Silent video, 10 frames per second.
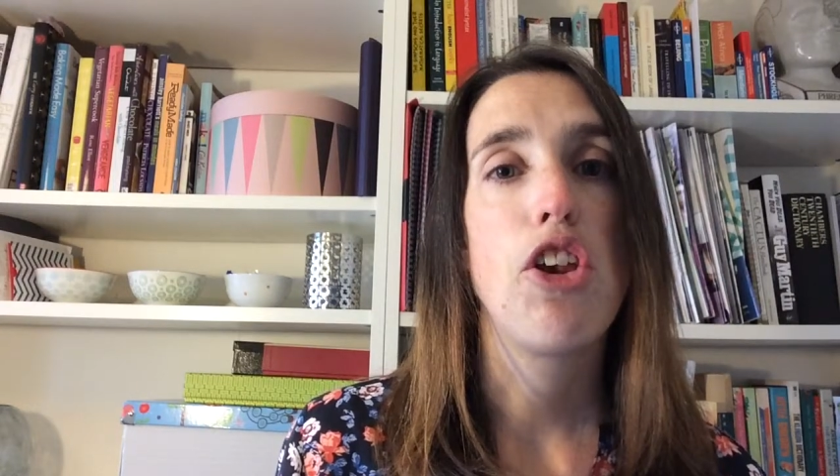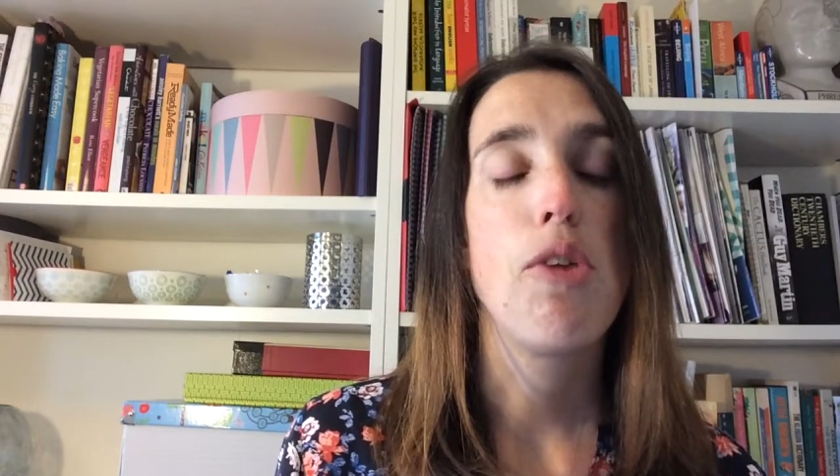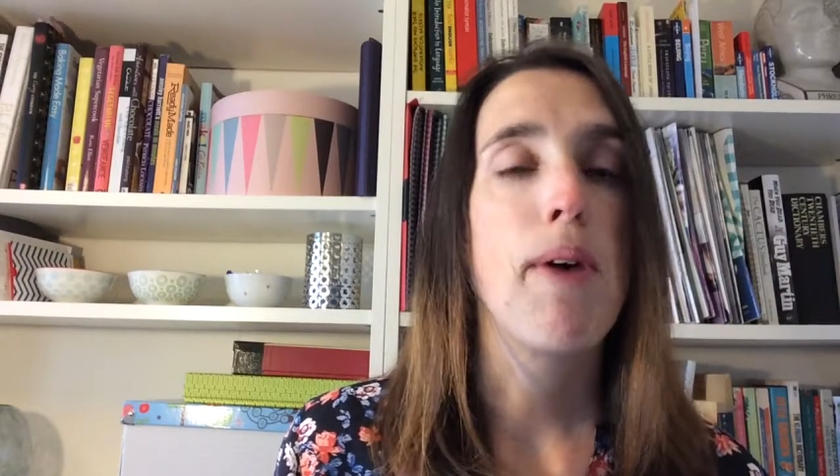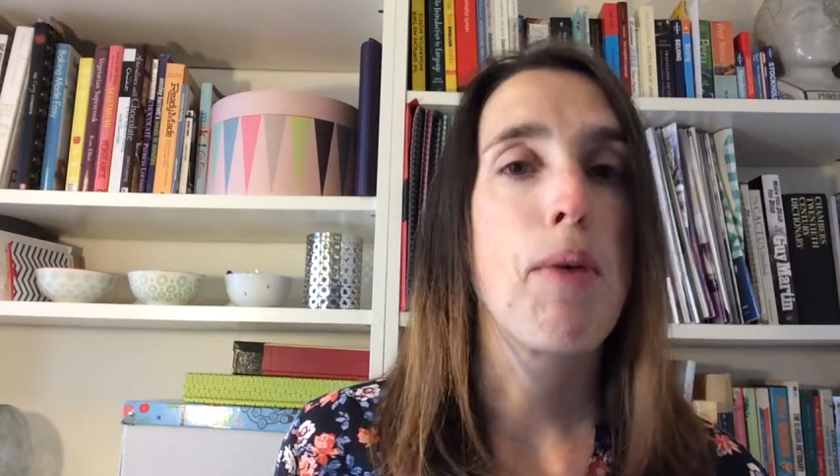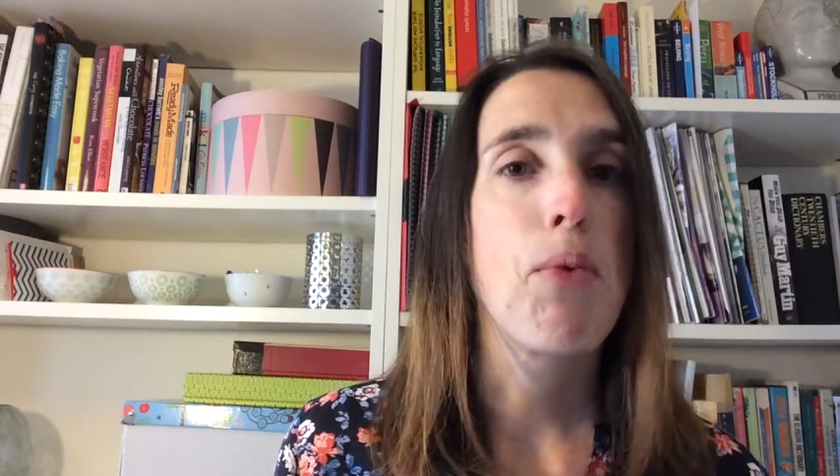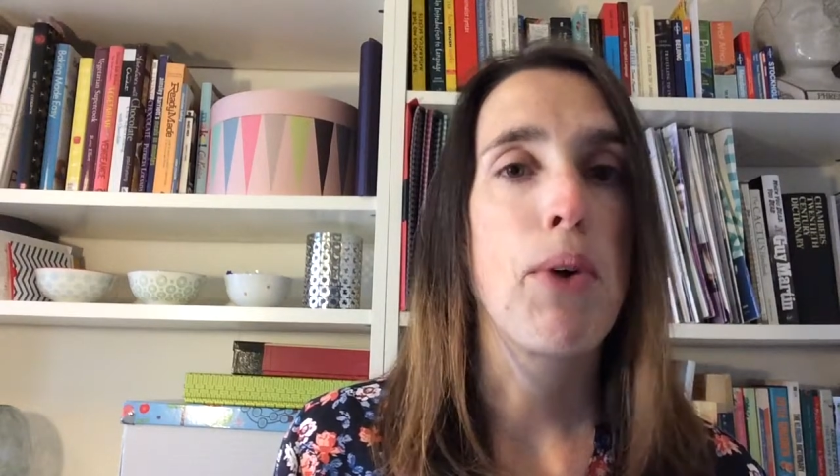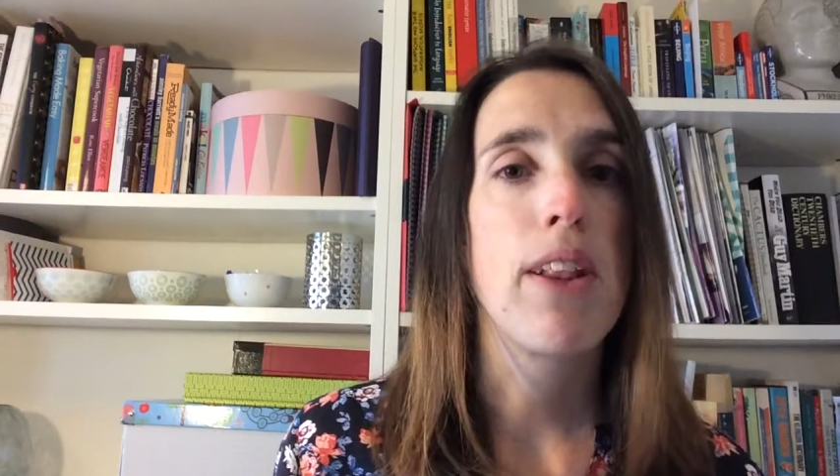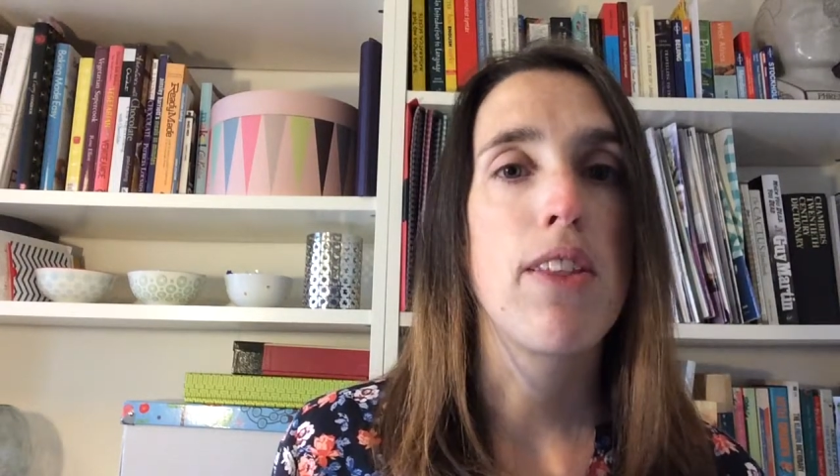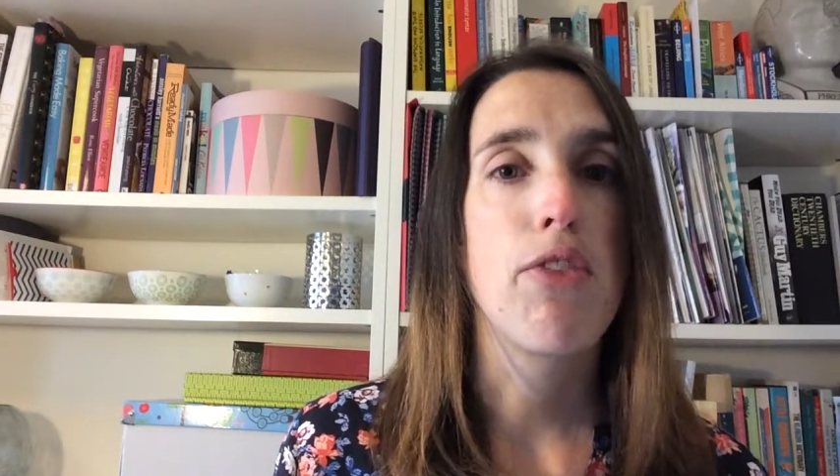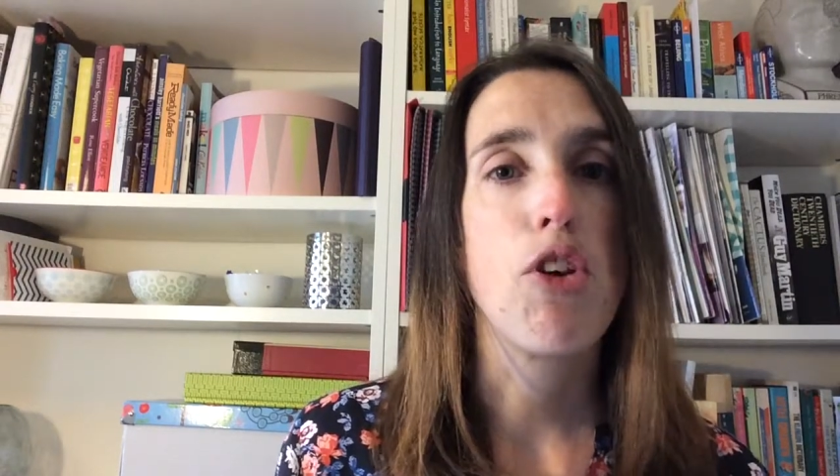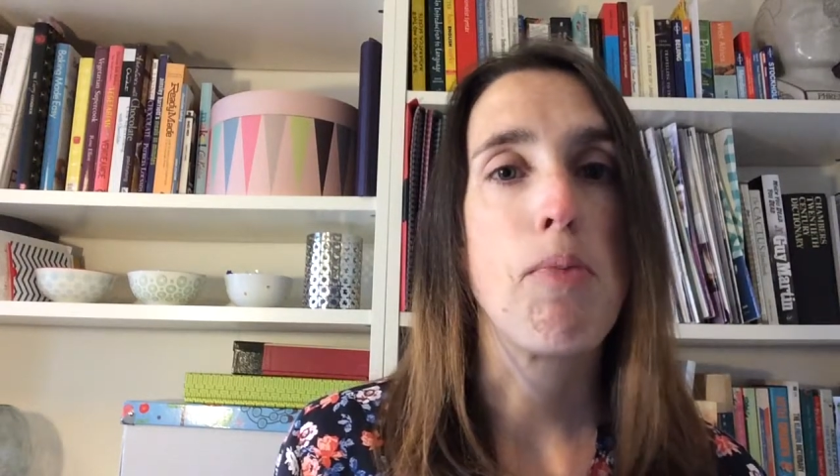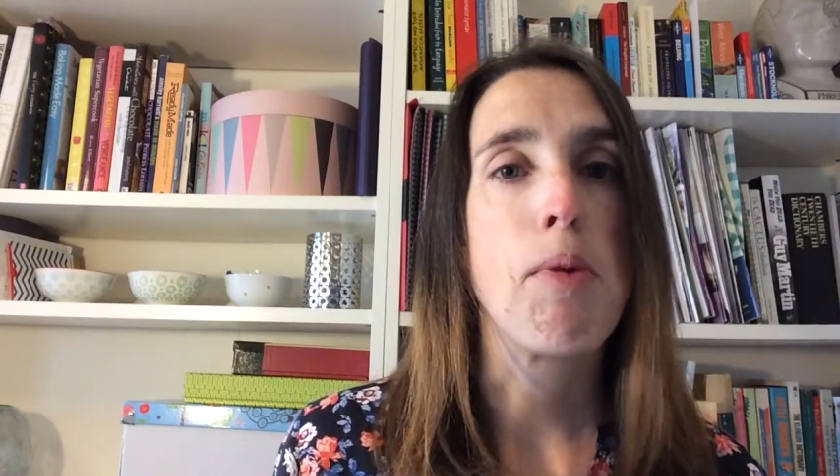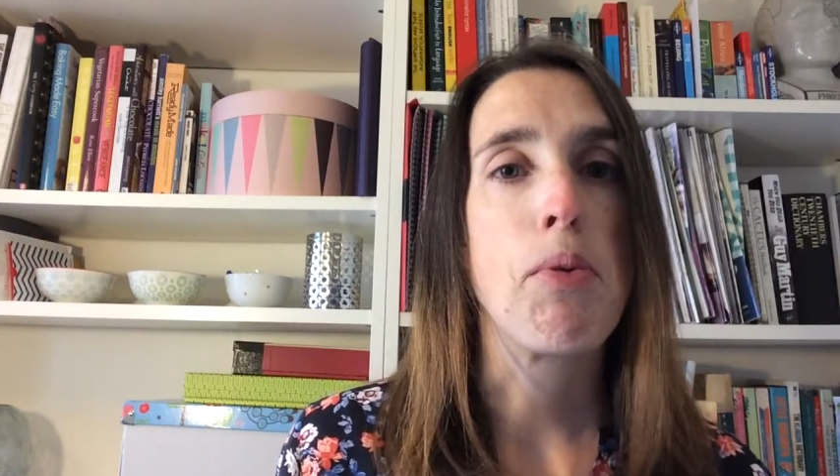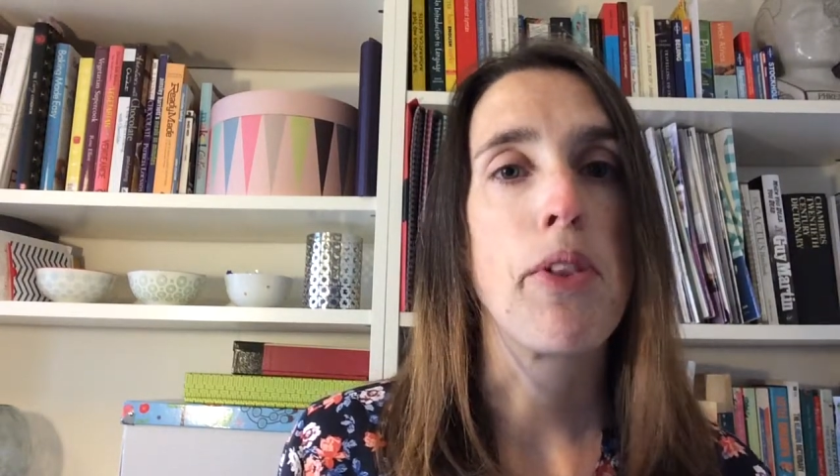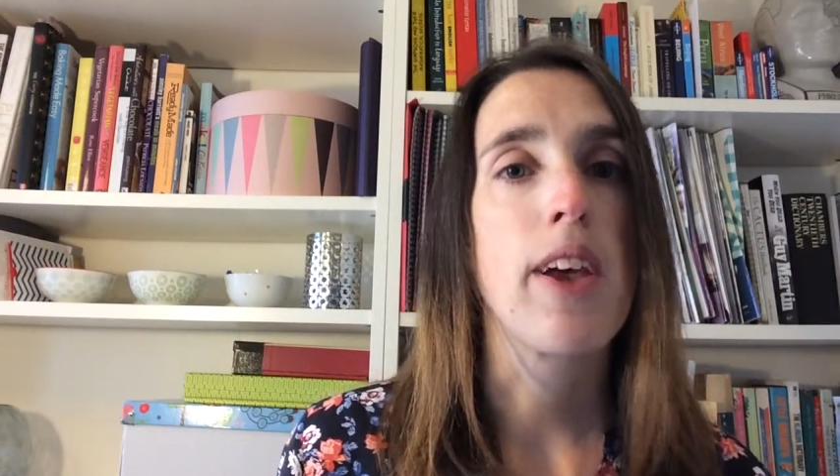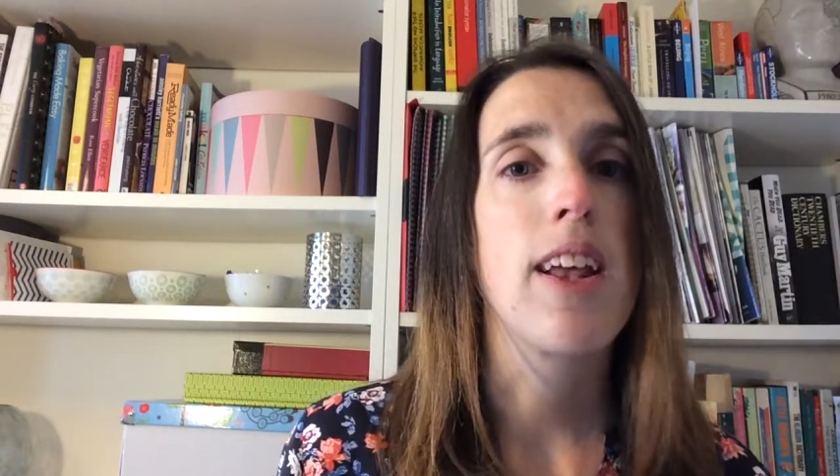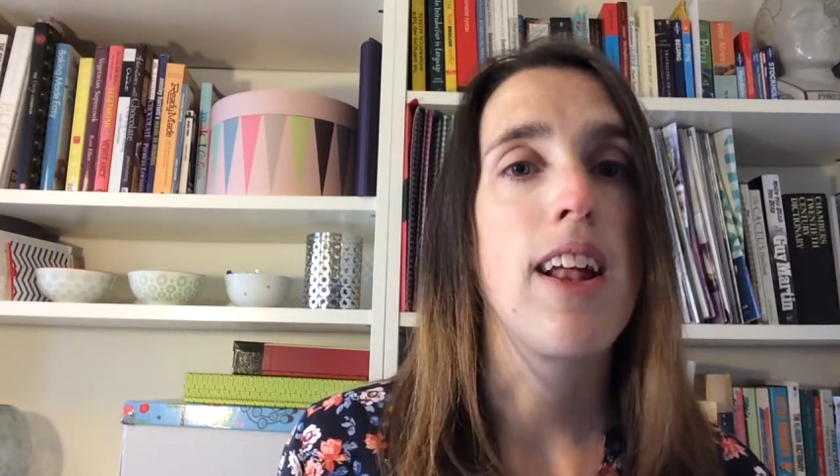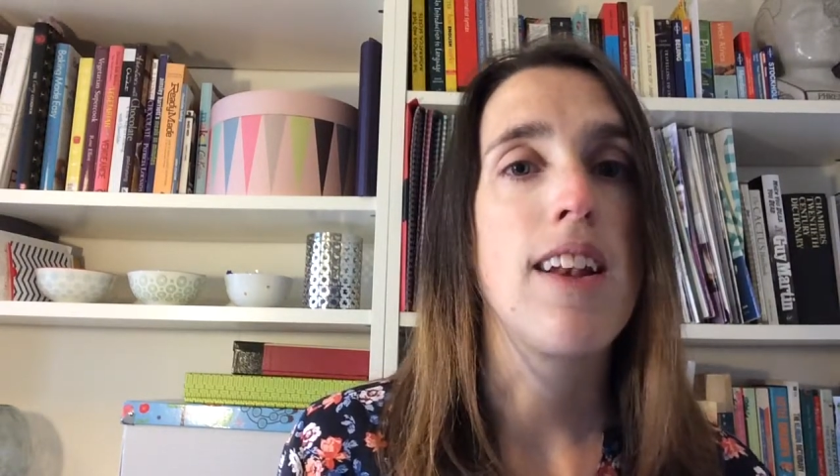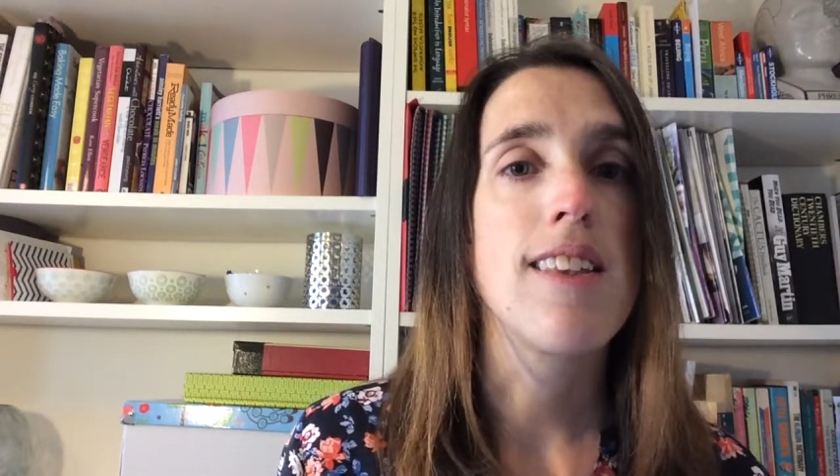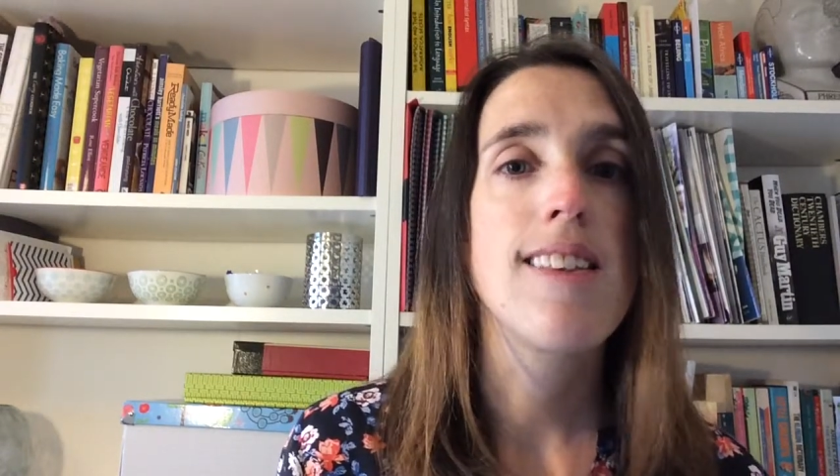you might be one of the few people that can
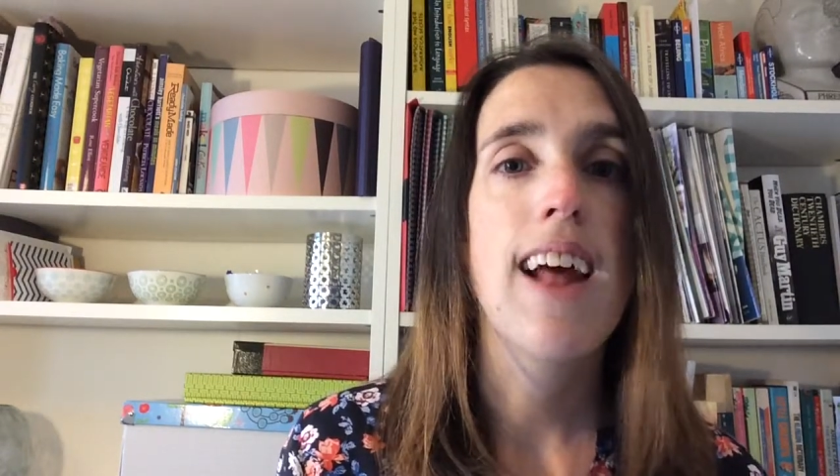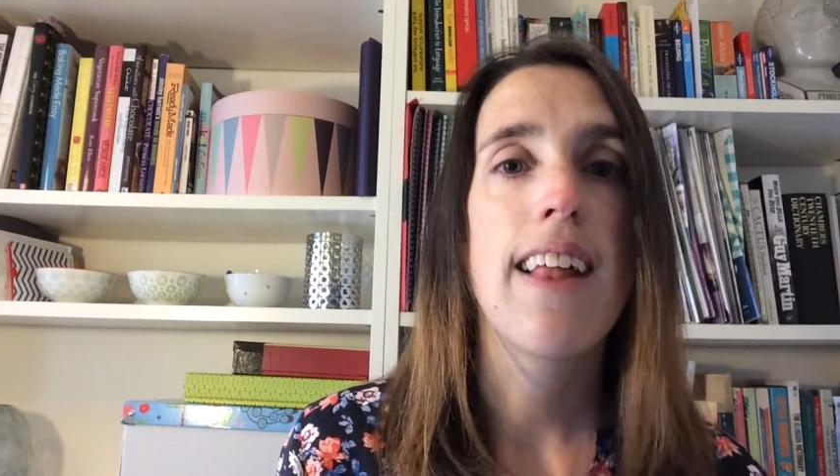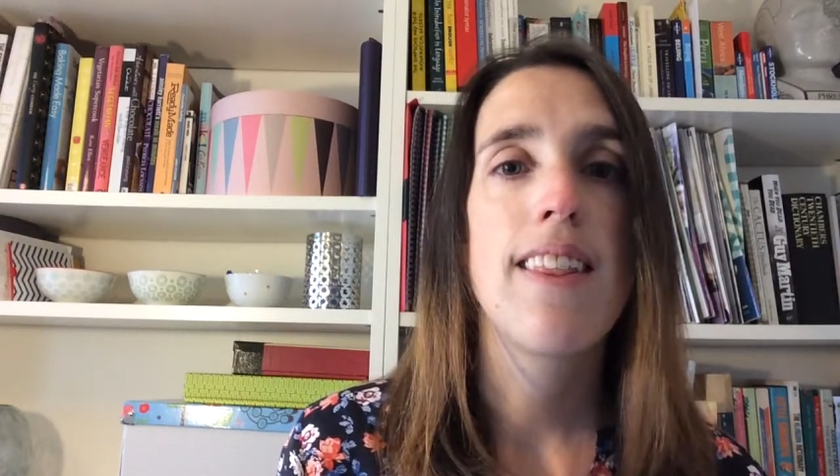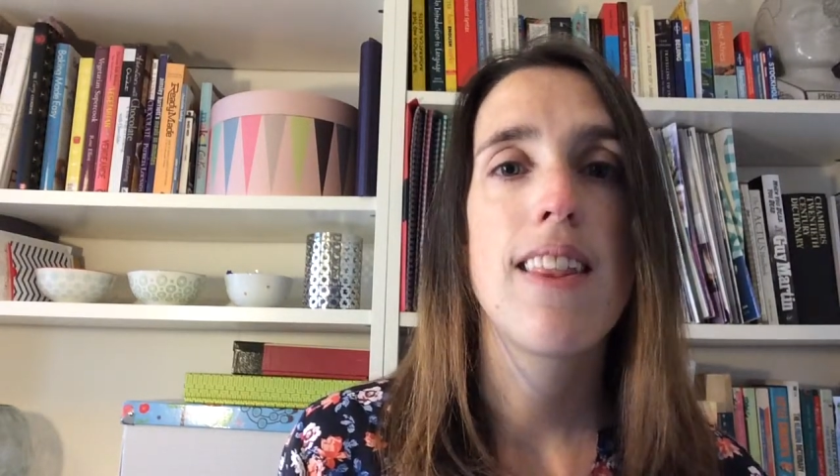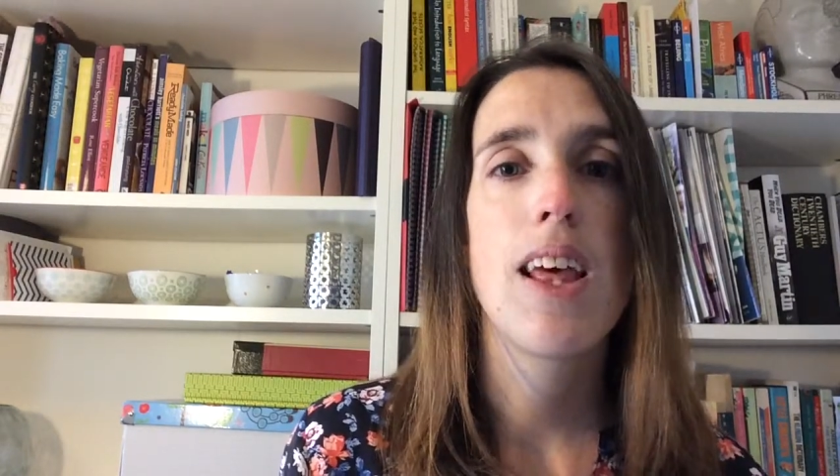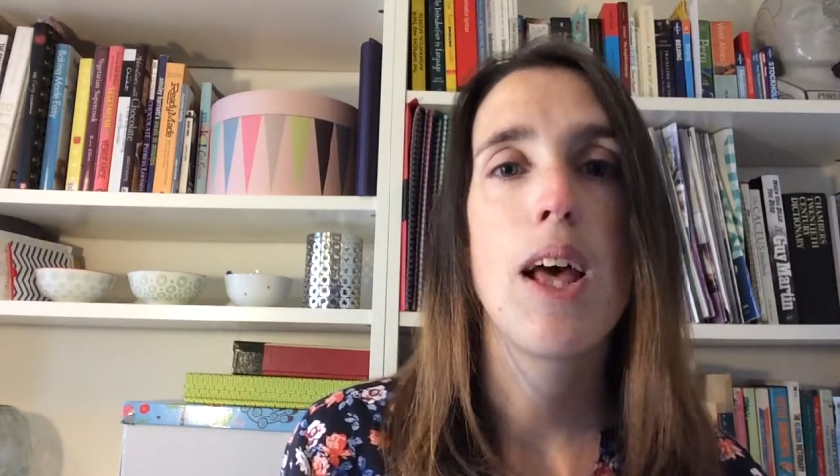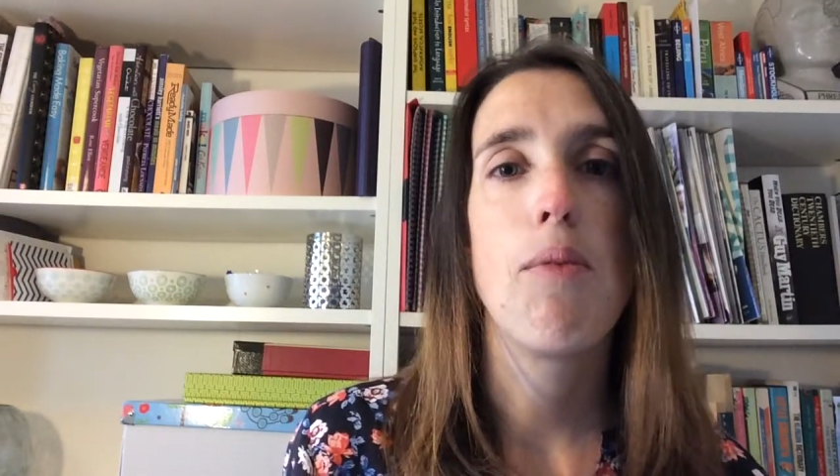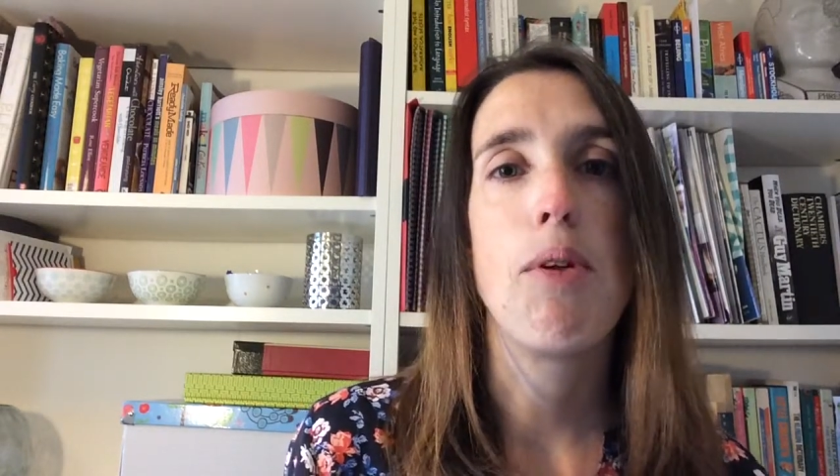understand them,